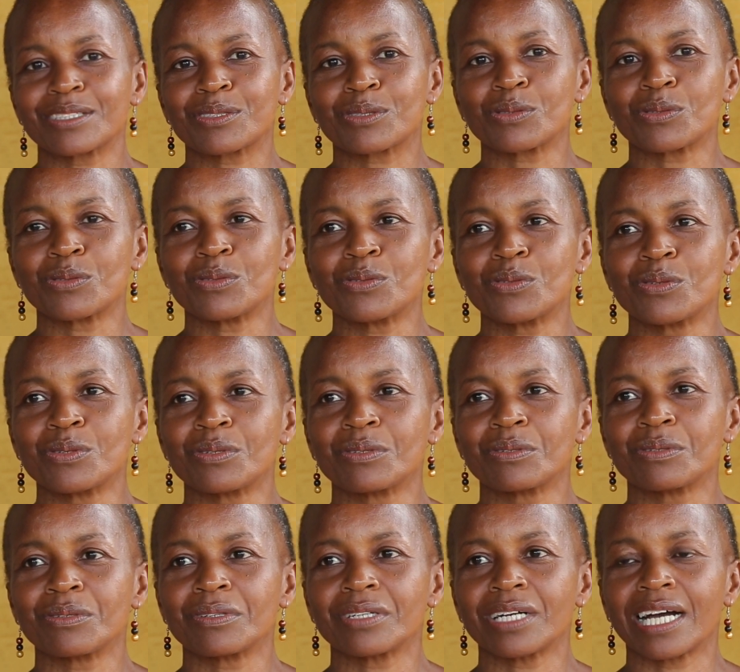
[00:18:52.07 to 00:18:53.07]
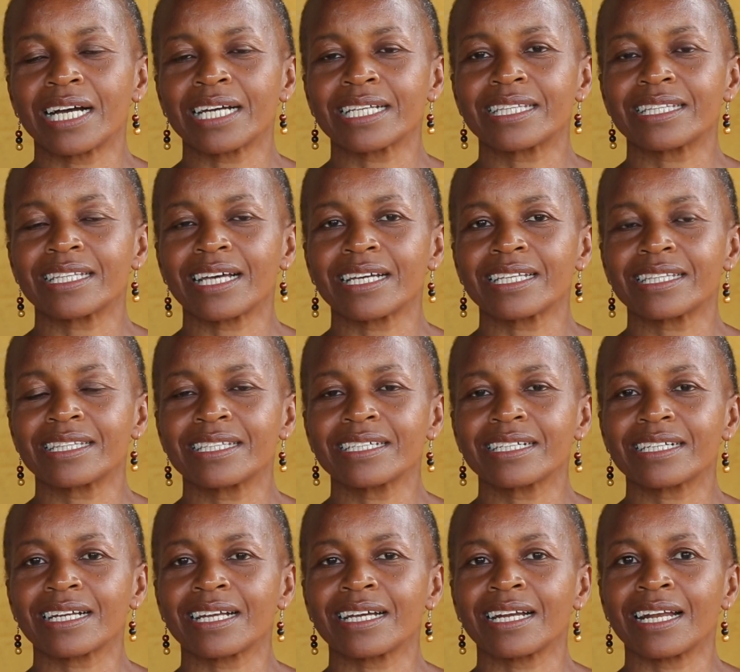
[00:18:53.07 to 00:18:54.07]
to, I think,